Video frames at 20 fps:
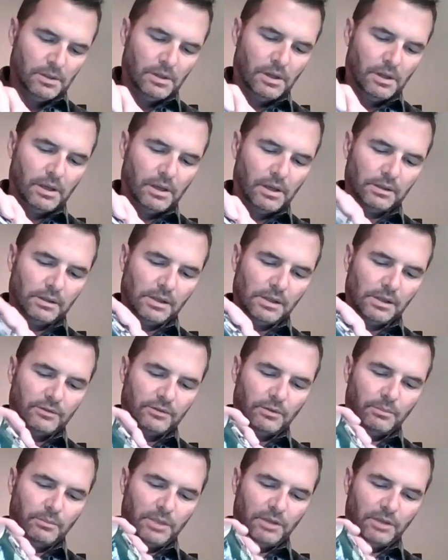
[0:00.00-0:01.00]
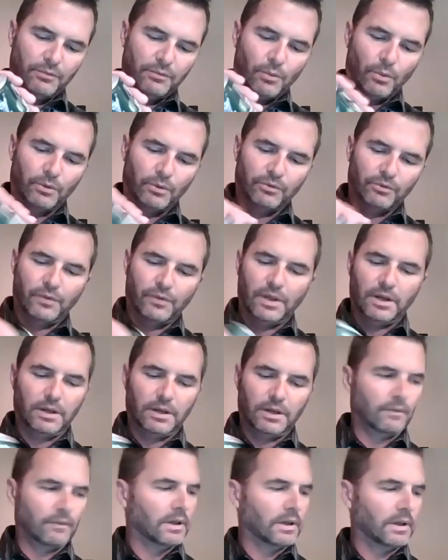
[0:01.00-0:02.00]
and got to meet Forrest Fenn
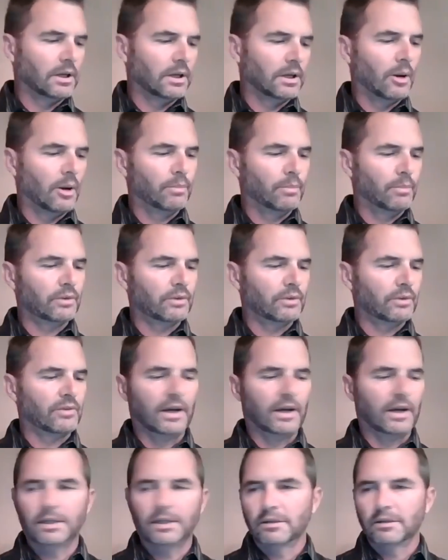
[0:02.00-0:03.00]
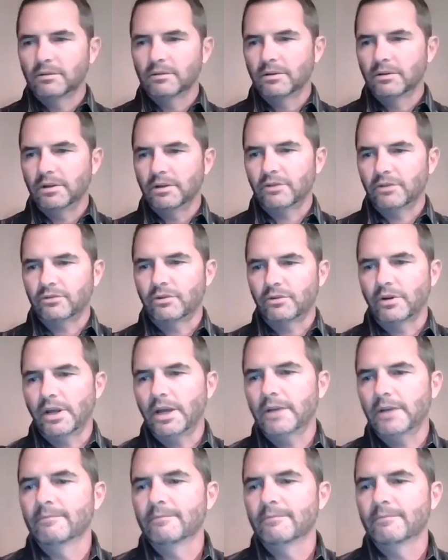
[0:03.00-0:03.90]
in the book signing yesterday.